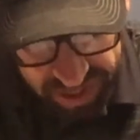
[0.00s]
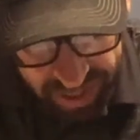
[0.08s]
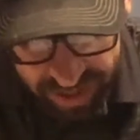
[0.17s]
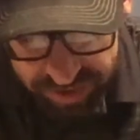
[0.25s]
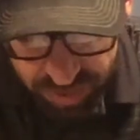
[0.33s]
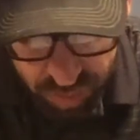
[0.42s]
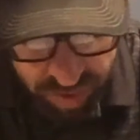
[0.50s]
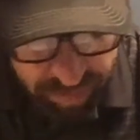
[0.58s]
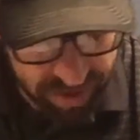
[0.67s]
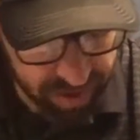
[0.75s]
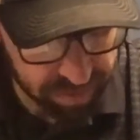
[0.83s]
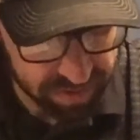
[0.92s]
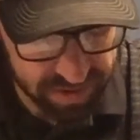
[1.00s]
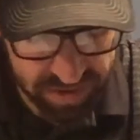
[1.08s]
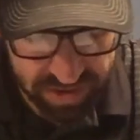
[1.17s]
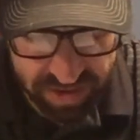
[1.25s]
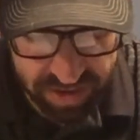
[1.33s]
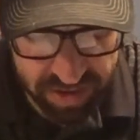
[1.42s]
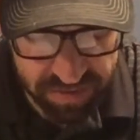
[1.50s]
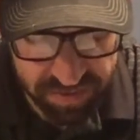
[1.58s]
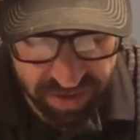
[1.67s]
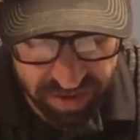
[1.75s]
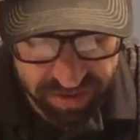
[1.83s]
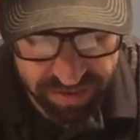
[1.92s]
I just want to be able to love
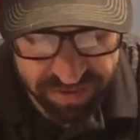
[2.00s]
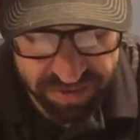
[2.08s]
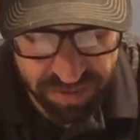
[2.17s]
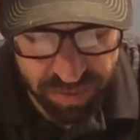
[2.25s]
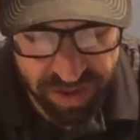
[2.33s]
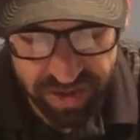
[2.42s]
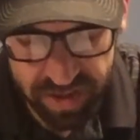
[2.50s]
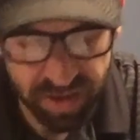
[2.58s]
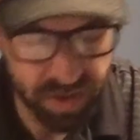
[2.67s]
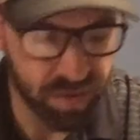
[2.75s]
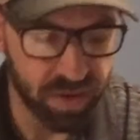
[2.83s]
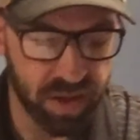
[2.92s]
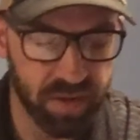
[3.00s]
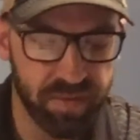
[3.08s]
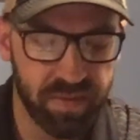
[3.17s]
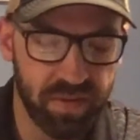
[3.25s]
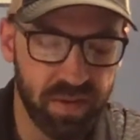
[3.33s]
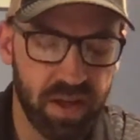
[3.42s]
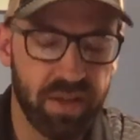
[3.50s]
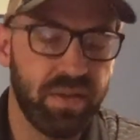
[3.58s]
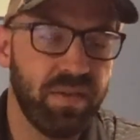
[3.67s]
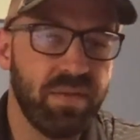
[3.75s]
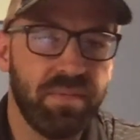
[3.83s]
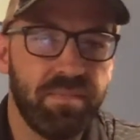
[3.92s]
others the way that you love others.